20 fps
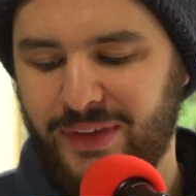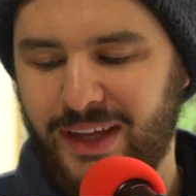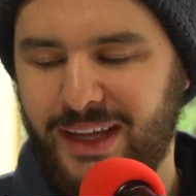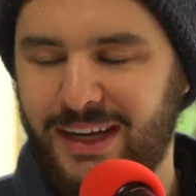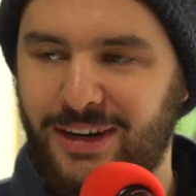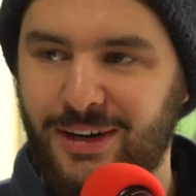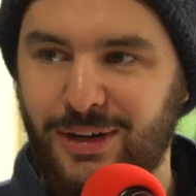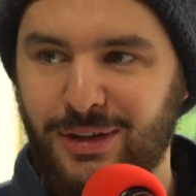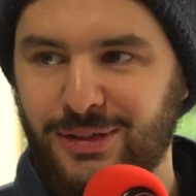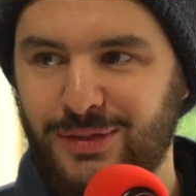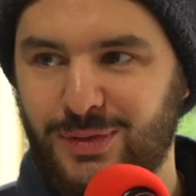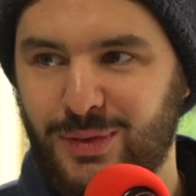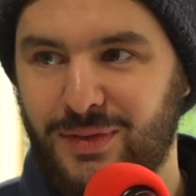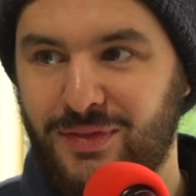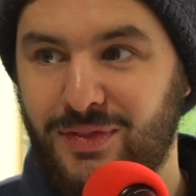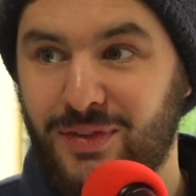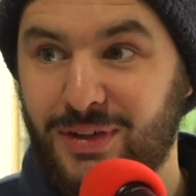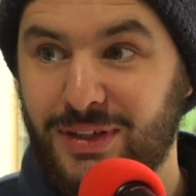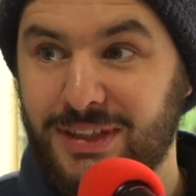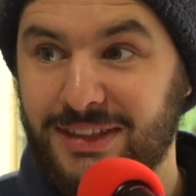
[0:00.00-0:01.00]
and it also
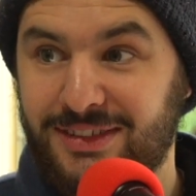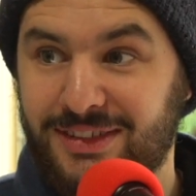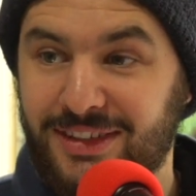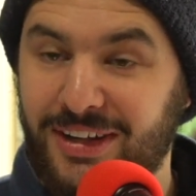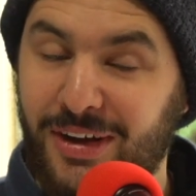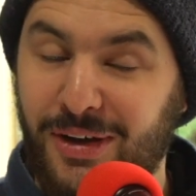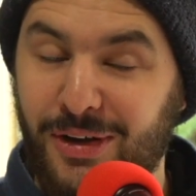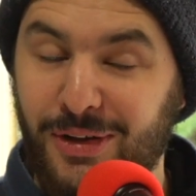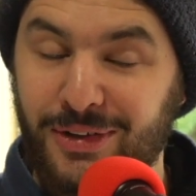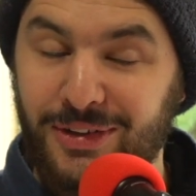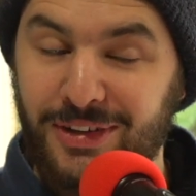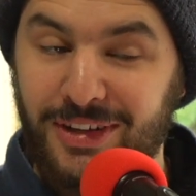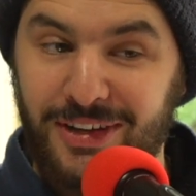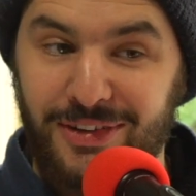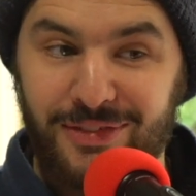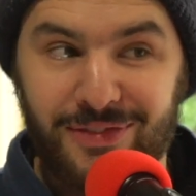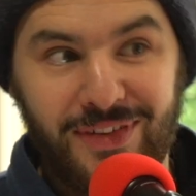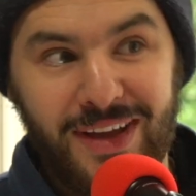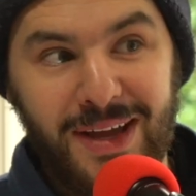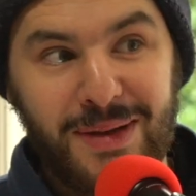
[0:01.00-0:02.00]
avoids the whole
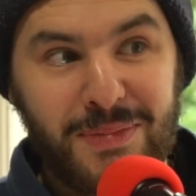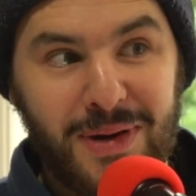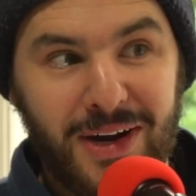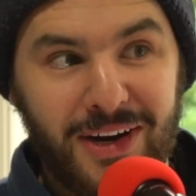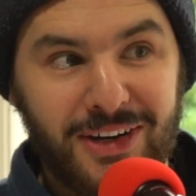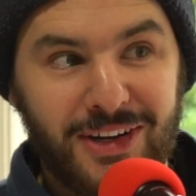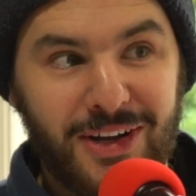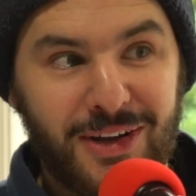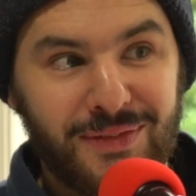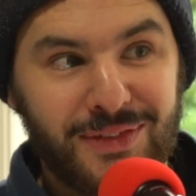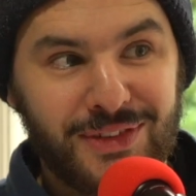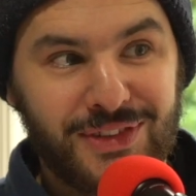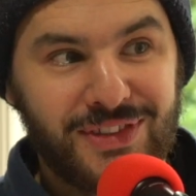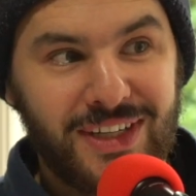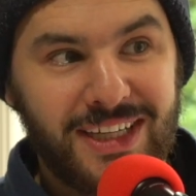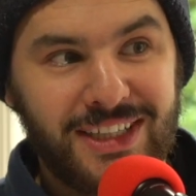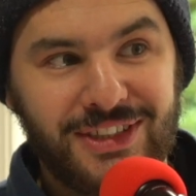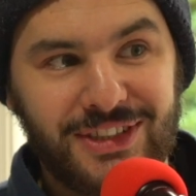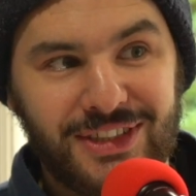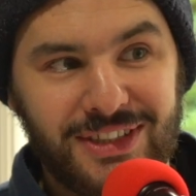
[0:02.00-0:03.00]
vampire
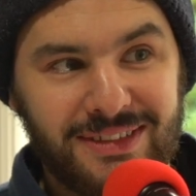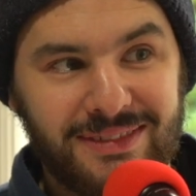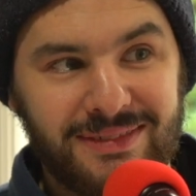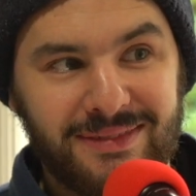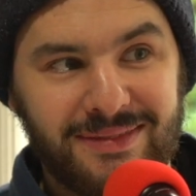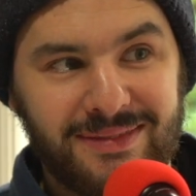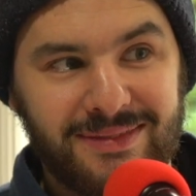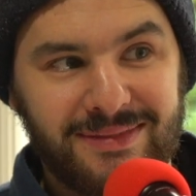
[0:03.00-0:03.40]
conversation.